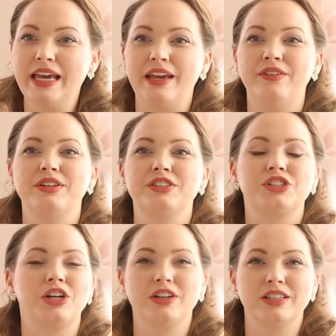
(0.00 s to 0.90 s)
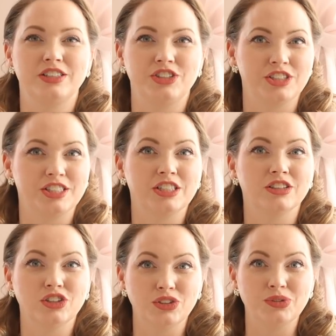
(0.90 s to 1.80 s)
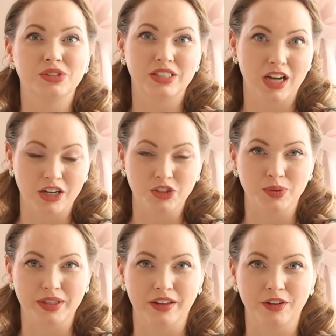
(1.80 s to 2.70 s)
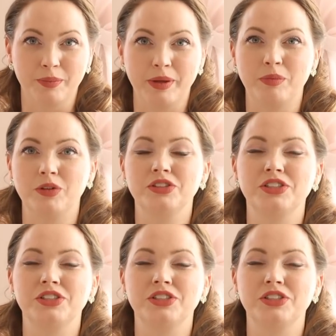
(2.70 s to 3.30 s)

even started just to lose touch with other people.